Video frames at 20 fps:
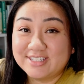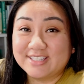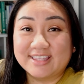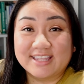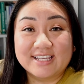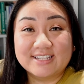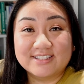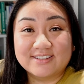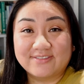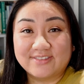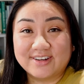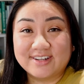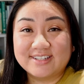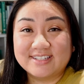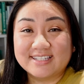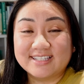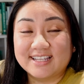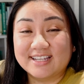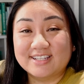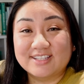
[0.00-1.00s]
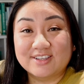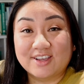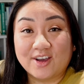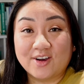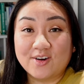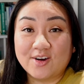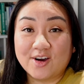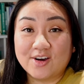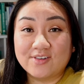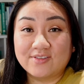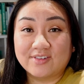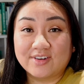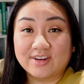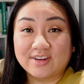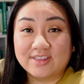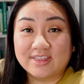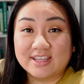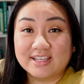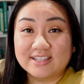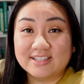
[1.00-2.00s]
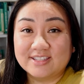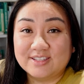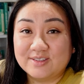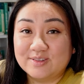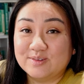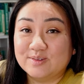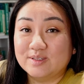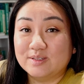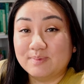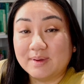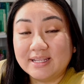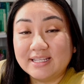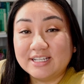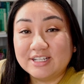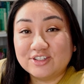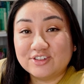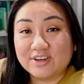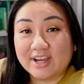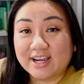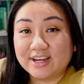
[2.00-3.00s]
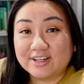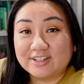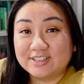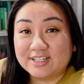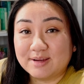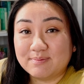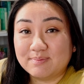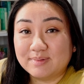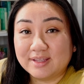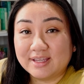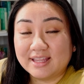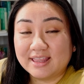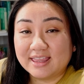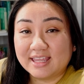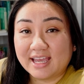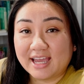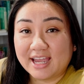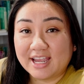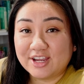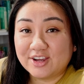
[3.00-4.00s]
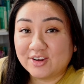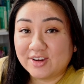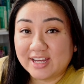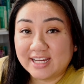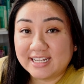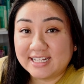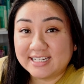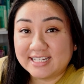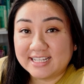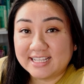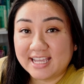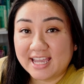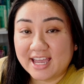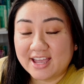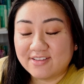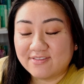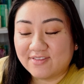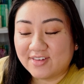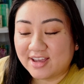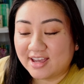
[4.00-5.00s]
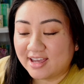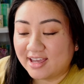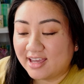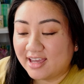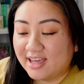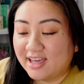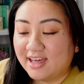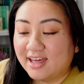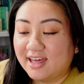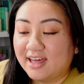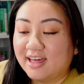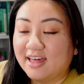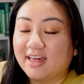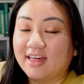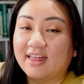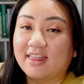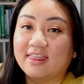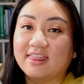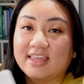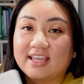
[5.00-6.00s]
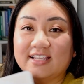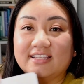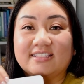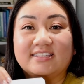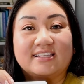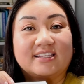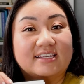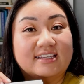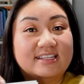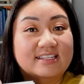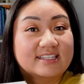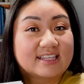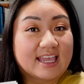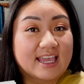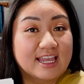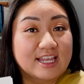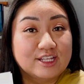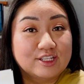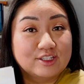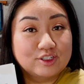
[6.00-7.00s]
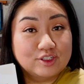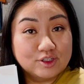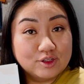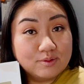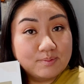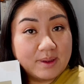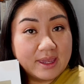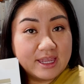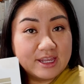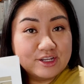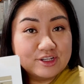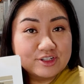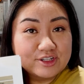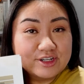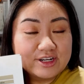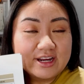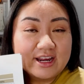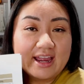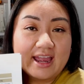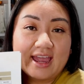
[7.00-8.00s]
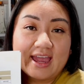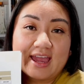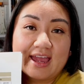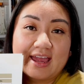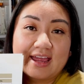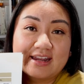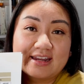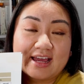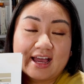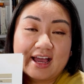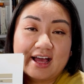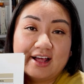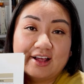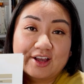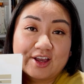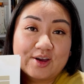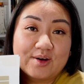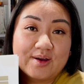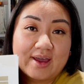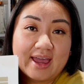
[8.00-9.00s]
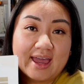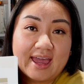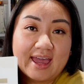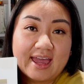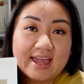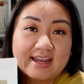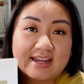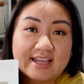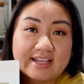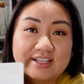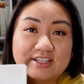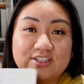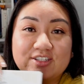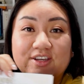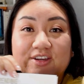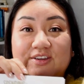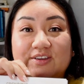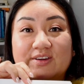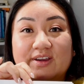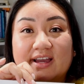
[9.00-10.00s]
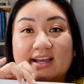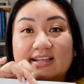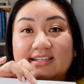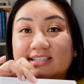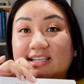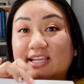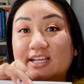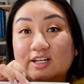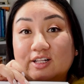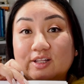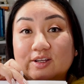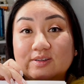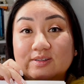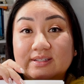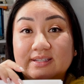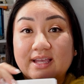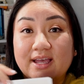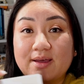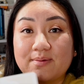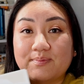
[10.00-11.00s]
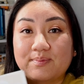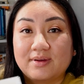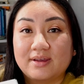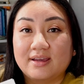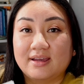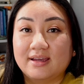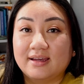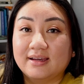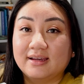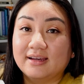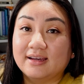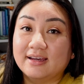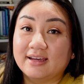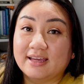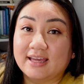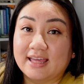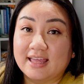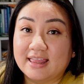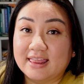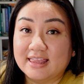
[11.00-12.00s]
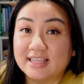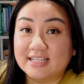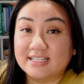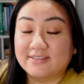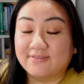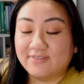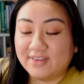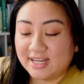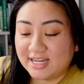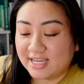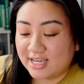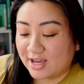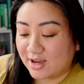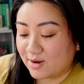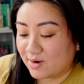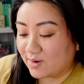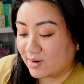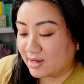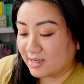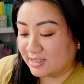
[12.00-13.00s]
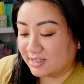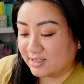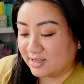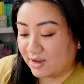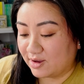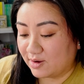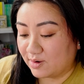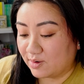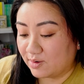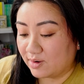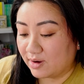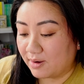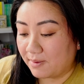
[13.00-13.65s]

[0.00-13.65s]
things first, let's go over this new spending tracker template that I created in Canva. This is a 2-pager, and I'll go ahead and show you guys a close-up in this video. So